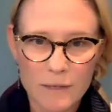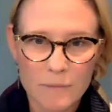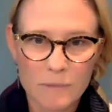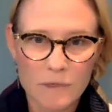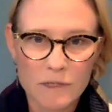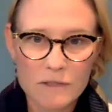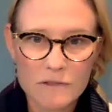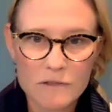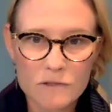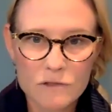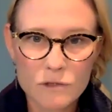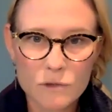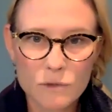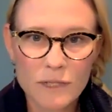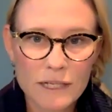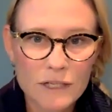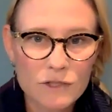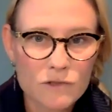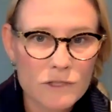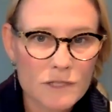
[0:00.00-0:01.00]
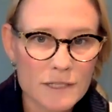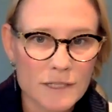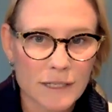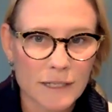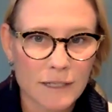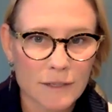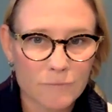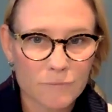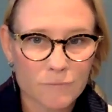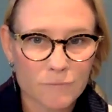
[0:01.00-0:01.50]
because there's no
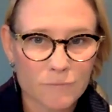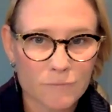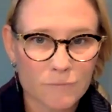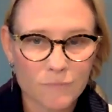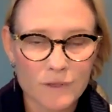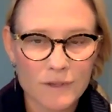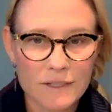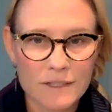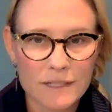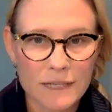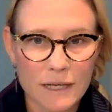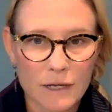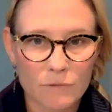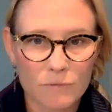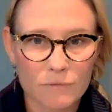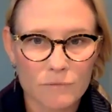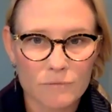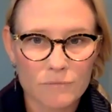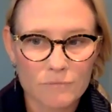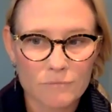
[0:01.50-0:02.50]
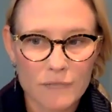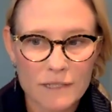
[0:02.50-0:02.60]
electricity in the town.